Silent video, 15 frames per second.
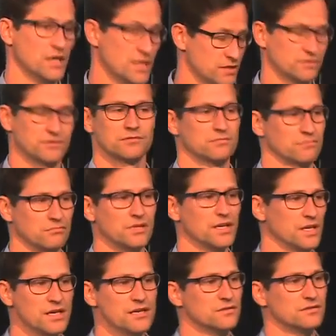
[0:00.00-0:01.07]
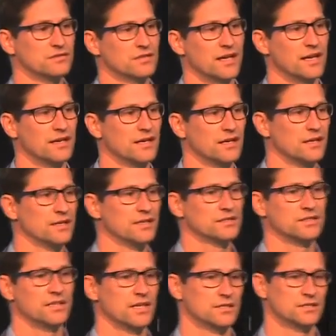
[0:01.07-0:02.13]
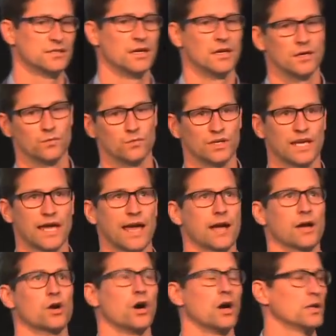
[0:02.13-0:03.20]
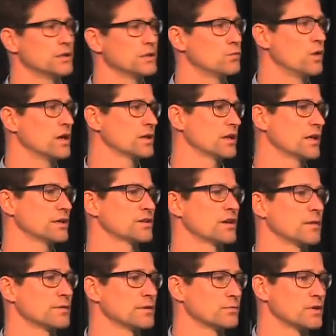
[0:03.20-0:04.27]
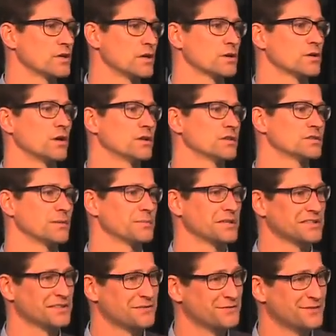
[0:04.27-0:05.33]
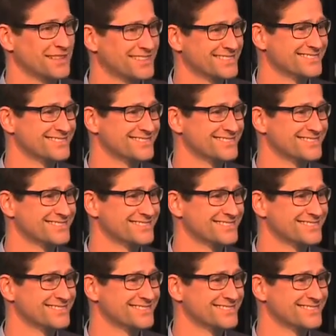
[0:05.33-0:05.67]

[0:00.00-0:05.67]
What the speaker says: It is. And it's we can't call it one-click shopping, we're going to call it something different.